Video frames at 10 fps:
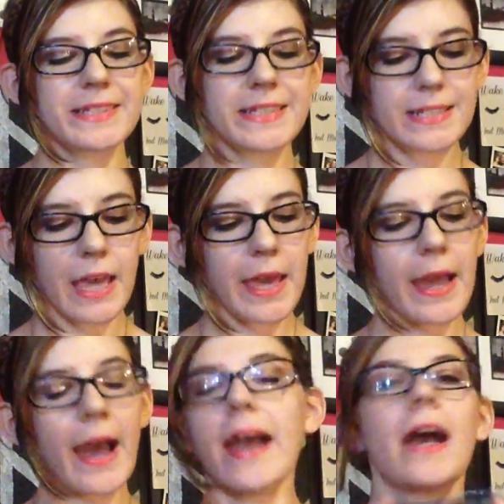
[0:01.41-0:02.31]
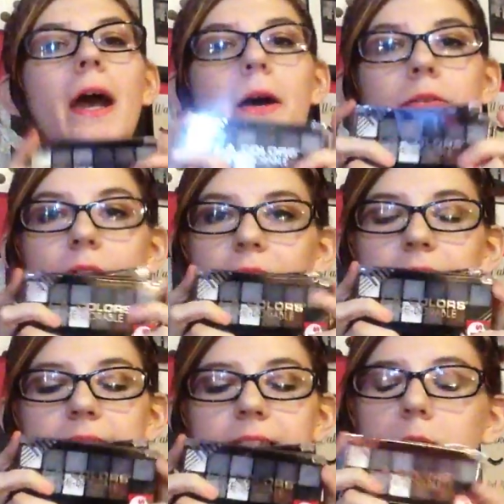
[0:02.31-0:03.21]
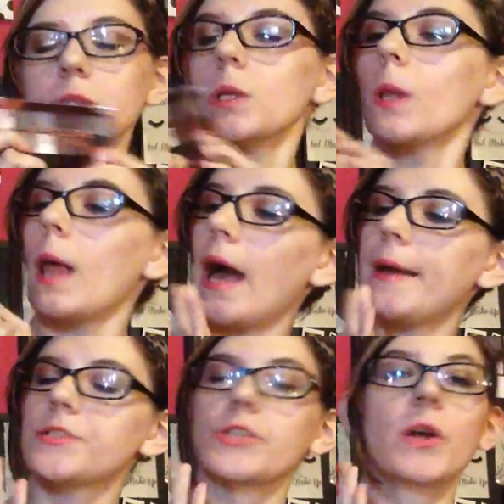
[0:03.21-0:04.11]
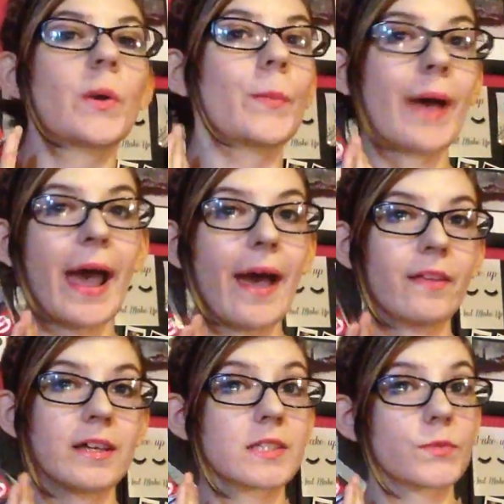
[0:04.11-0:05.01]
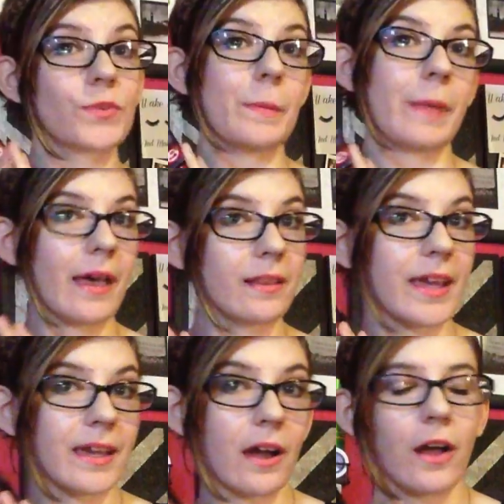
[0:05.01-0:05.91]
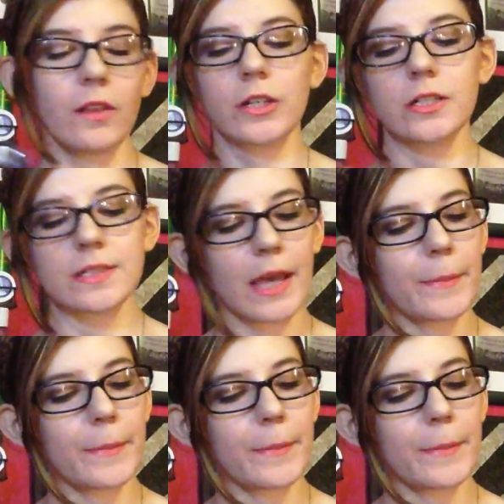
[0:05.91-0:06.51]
Today I have these little eyeshadow palettes from LA Colors.